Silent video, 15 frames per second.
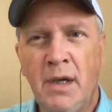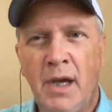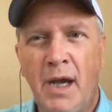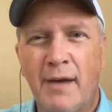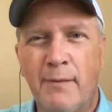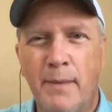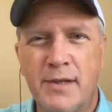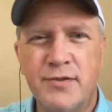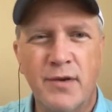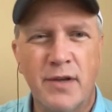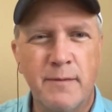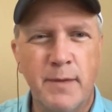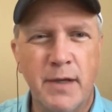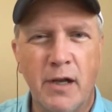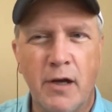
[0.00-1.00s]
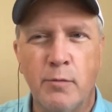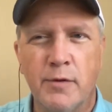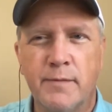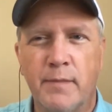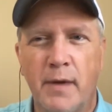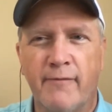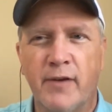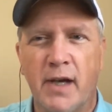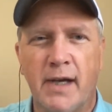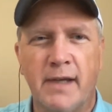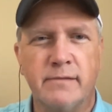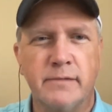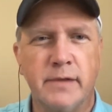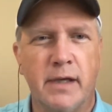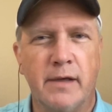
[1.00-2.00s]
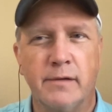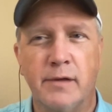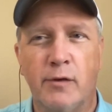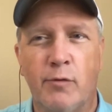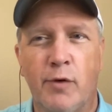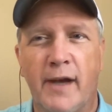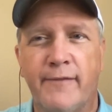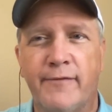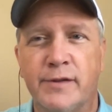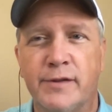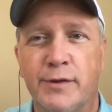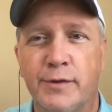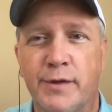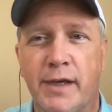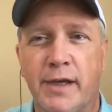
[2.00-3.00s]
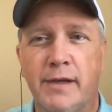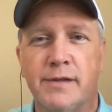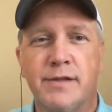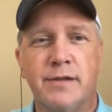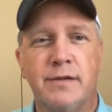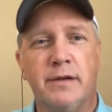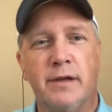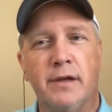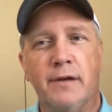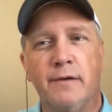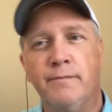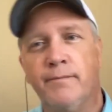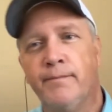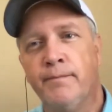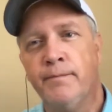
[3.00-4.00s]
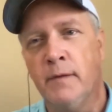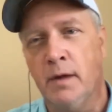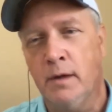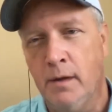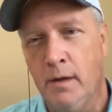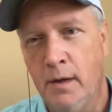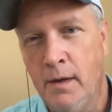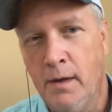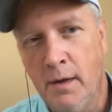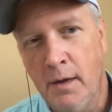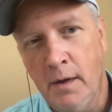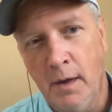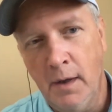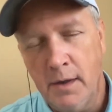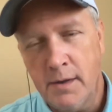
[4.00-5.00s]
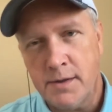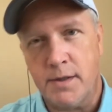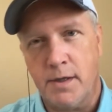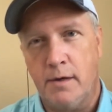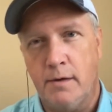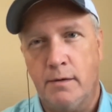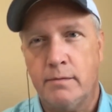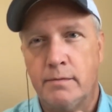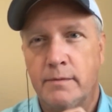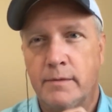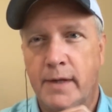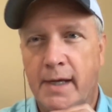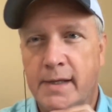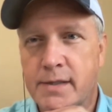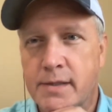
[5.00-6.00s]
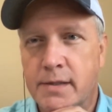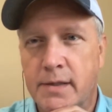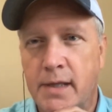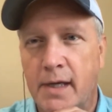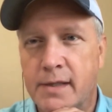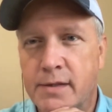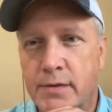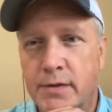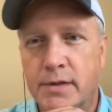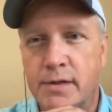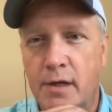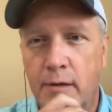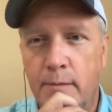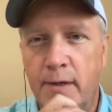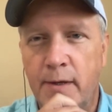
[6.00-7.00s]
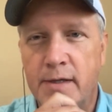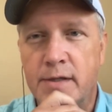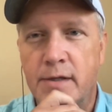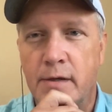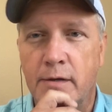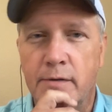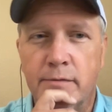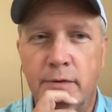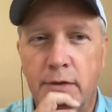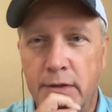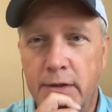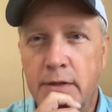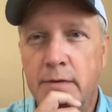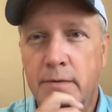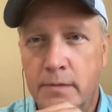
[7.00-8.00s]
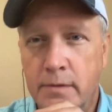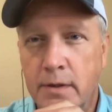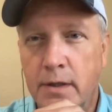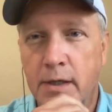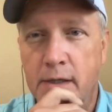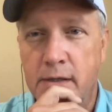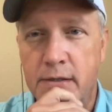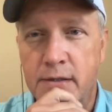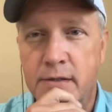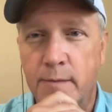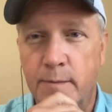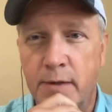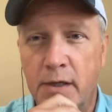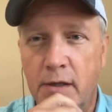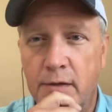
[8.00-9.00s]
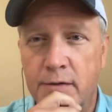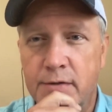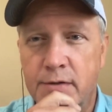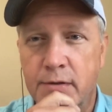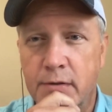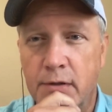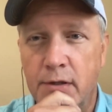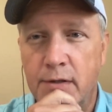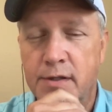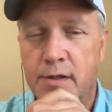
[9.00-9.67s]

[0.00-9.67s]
I'd much rather be at home with my. I've got you know a wife and two okay. kids. You know. So that's that's what it's all based on, really, is to be close close to